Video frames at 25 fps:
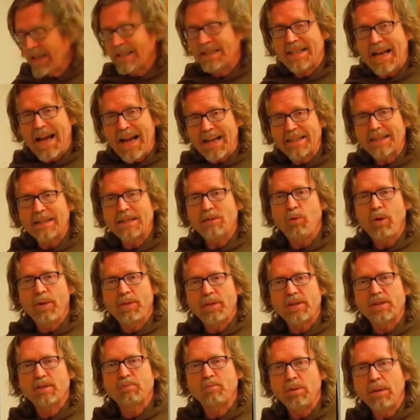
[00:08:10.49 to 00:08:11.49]
exactly what
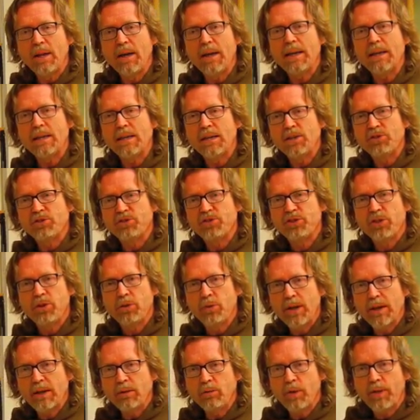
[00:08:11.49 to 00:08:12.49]
this plane is
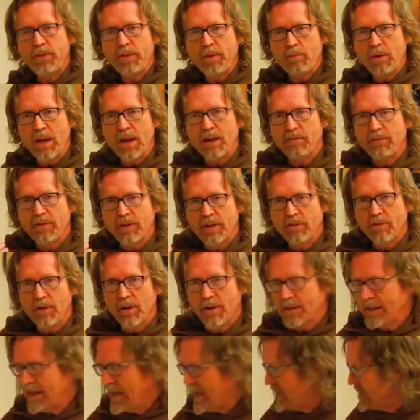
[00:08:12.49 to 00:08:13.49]
doing with the benefit of
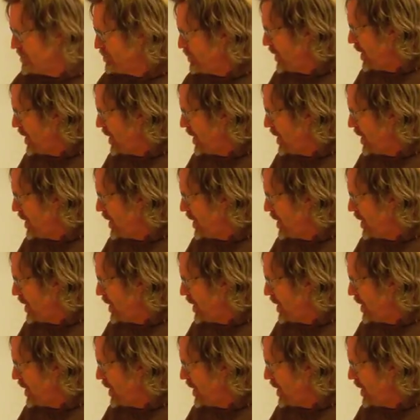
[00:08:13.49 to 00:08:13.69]
our test